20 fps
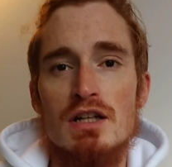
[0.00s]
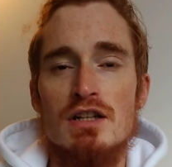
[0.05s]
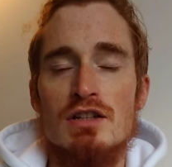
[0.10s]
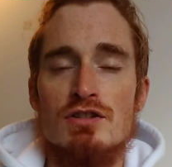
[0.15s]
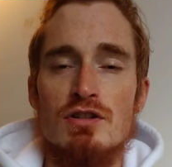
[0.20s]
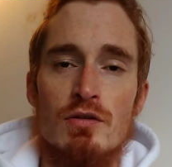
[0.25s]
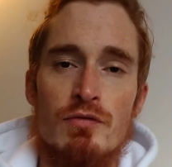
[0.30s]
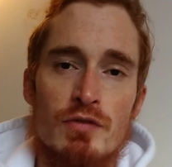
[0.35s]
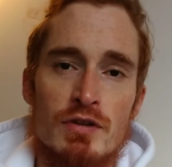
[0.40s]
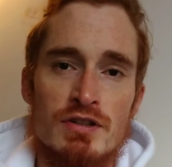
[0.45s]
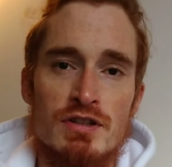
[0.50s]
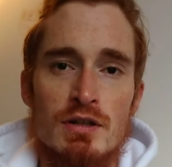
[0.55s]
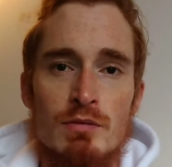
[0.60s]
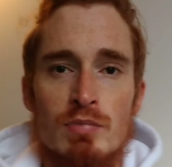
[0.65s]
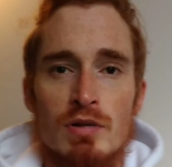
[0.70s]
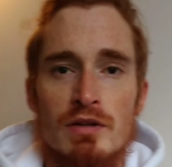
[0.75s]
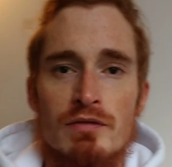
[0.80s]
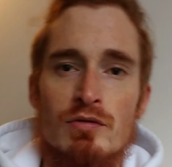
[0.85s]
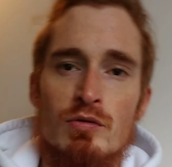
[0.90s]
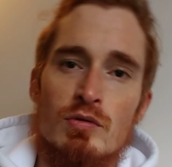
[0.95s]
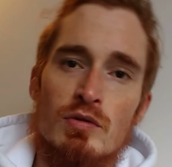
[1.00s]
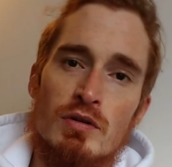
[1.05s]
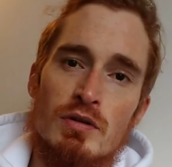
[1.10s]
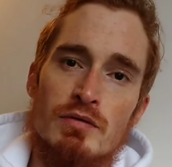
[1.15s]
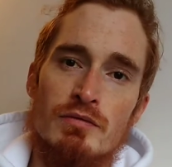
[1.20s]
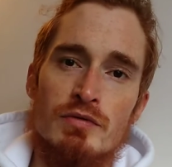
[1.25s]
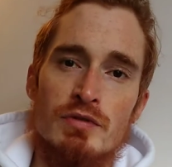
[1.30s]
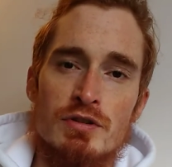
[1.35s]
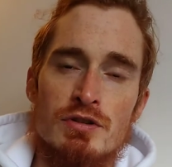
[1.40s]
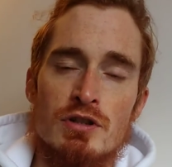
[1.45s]
So for example, if you were
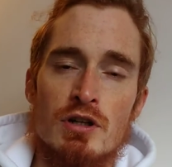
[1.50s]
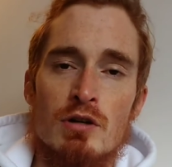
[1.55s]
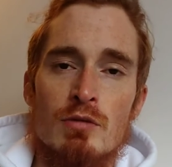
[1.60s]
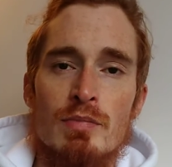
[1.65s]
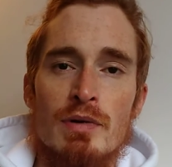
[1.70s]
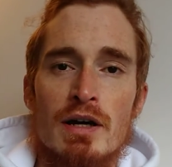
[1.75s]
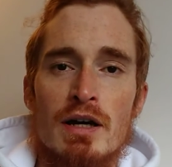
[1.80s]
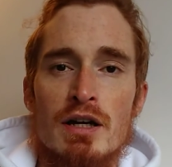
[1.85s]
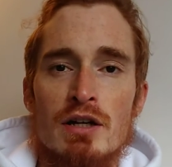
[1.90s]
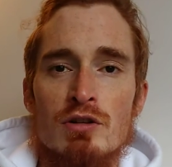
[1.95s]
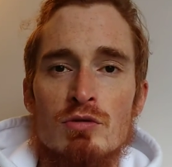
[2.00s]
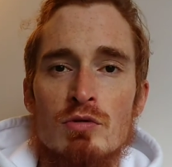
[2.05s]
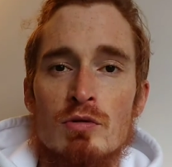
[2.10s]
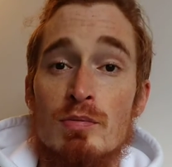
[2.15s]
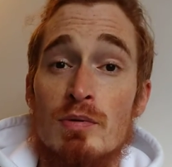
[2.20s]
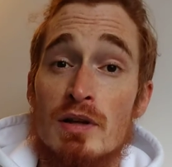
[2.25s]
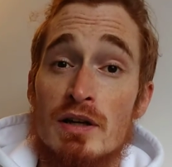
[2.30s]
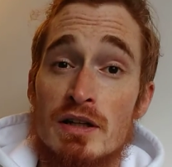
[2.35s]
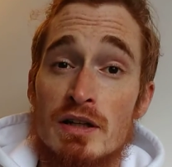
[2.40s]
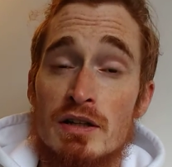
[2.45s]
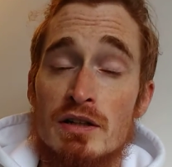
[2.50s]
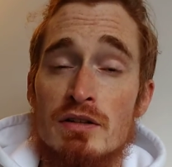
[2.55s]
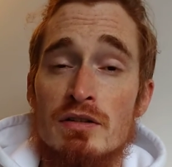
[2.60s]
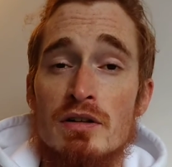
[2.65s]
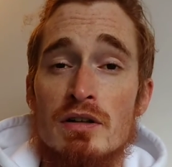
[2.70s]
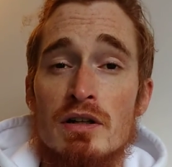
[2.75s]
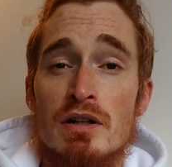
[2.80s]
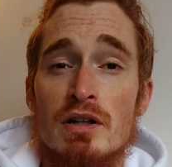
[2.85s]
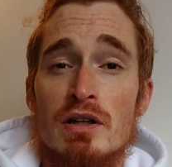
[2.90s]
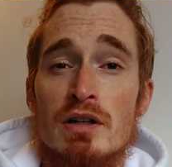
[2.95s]
looking for a job and you were applying
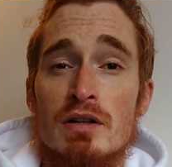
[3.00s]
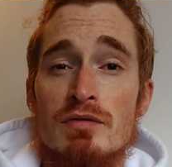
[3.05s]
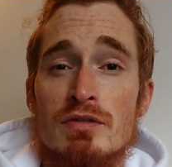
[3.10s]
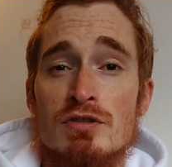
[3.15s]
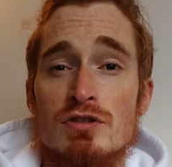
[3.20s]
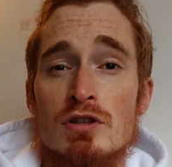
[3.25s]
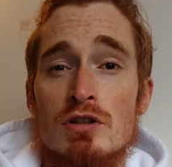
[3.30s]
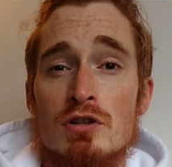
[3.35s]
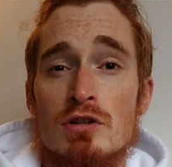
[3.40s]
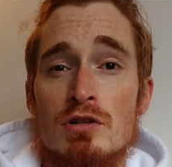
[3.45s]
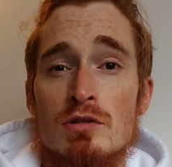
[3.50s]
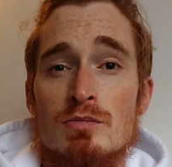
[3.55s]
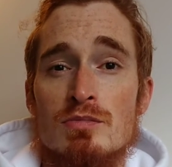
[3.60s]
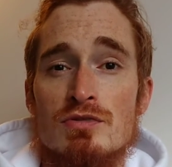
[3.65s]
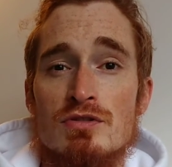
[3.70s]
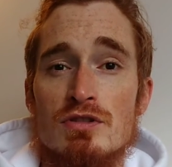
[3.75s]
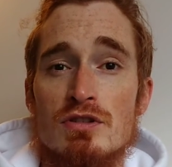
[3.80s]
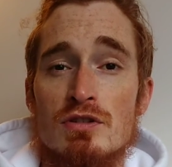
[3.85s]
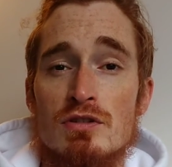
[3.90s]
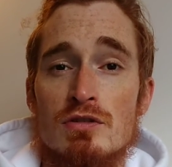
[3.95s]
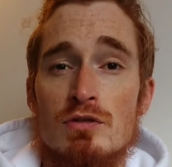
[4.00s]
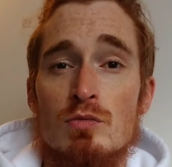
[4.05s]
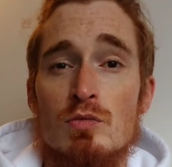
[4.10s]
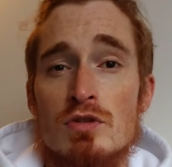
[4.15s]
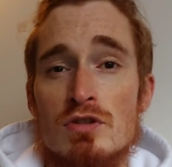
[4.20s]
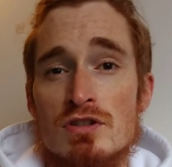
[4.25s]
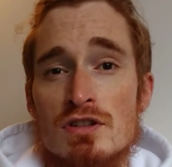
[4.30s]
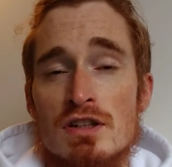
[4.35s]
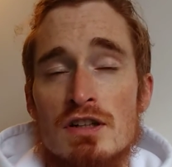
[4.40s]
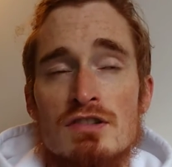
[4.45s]
for jobs, the
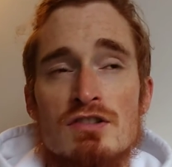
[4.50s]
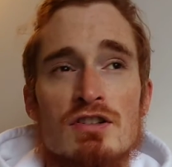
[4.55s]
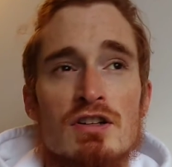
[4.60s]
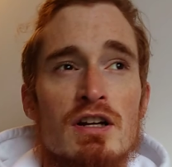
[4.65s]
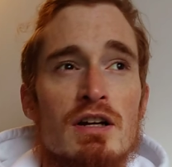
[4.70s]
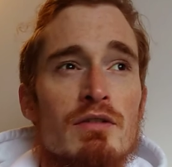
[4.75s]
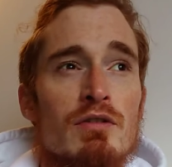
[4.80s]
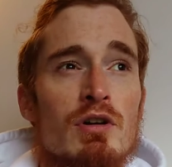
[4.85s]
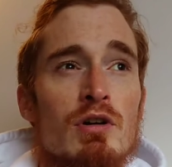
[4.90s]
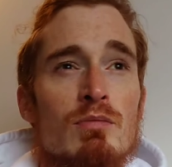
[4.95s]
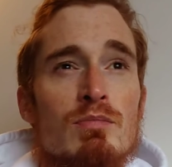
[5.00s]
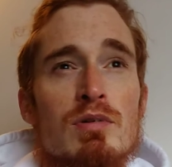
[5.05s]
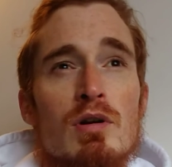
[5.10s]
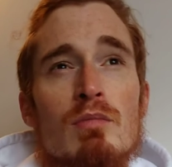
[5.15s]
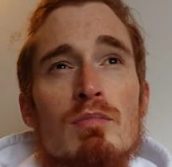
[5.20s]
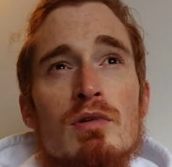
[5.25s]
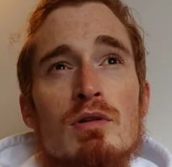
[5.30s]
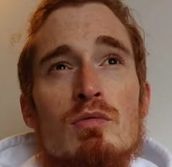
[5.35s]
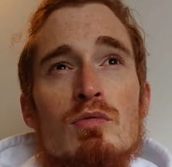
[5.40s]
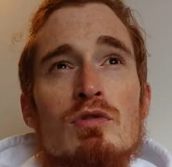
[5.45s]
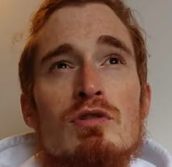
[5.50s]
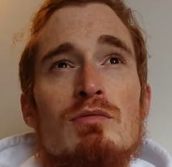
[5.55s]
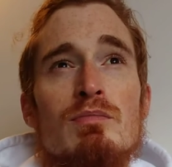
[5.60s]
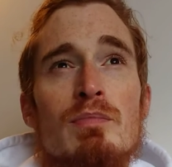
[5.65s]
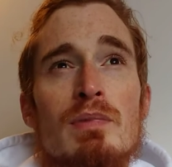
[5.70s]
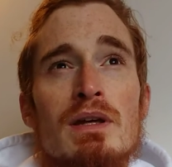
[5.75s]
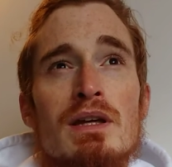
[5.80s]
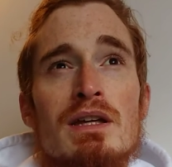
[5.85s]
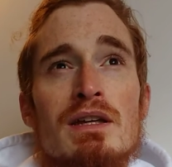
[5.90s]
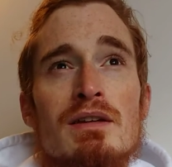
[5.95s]
worst case scenario probably would
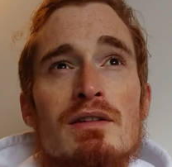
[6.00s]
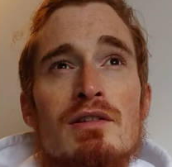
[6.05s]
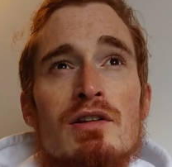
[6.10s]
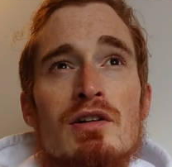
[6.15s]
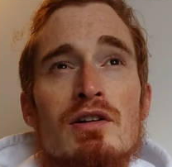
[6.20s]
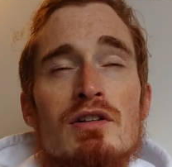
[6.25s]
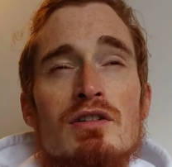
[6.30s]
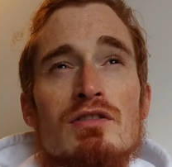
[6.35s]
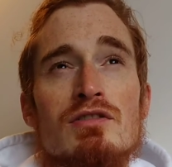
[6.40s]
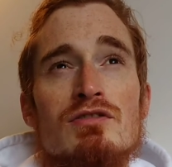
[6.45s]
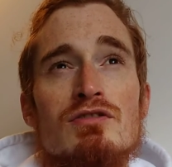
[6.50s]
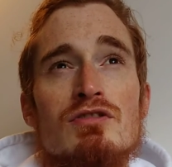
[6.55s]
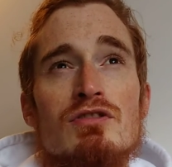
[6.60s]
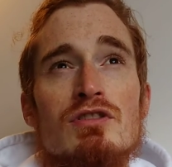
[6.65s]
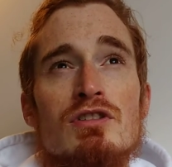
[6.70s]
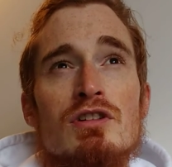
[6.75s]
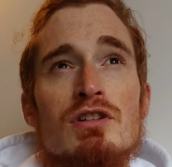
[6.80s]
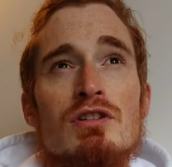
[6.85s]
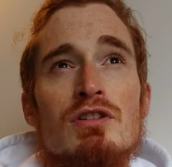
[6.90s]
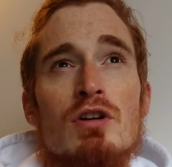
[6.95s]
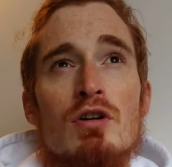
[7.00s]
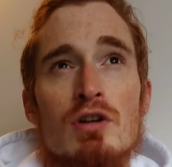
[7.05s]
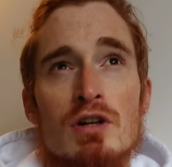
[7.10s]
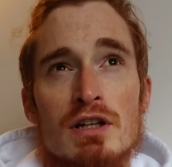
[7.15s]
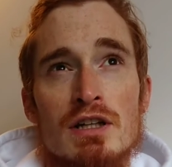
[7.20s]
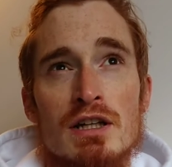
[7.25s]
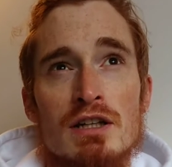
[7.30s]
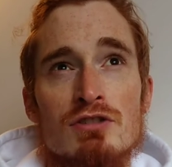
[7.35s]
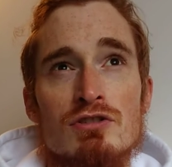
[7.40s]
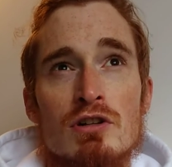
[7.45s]
be that you're not going
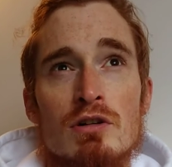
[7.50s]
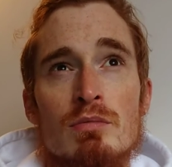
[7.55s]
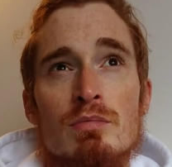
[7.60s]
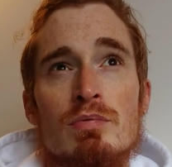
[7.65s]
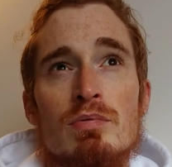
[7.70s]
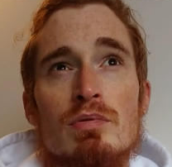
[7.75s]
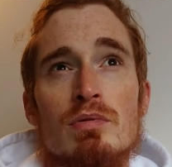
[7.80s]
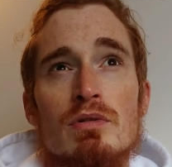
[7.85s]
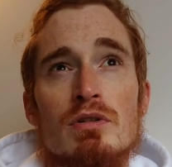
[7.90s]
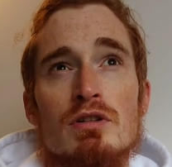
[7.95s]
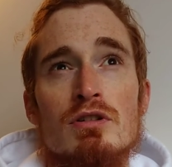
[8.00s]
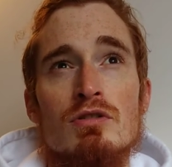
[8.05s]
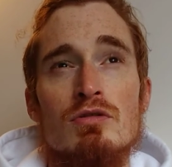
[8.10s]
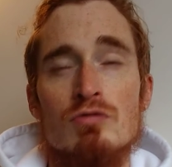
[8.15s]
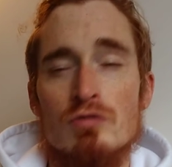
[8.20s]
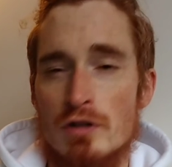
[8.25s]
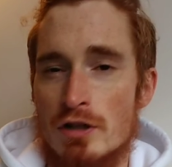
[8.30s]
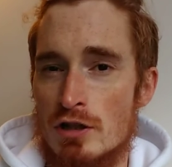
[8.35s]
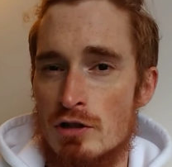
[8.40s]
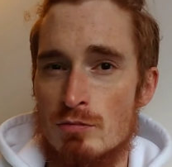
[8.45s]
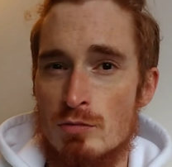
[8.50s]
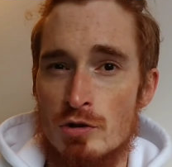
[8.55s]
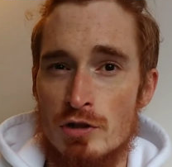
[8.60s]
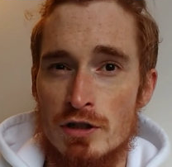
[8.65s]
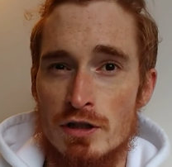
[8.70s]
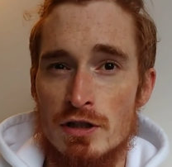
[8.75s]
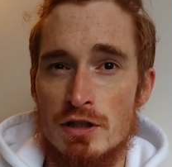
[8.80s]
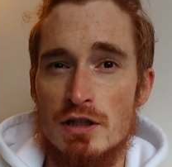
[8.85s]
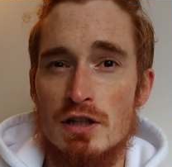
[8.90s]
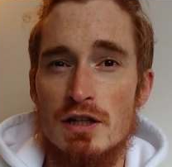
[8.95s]
to get a job, you'll run out of
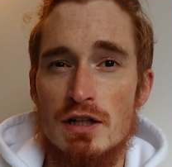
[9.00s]
money,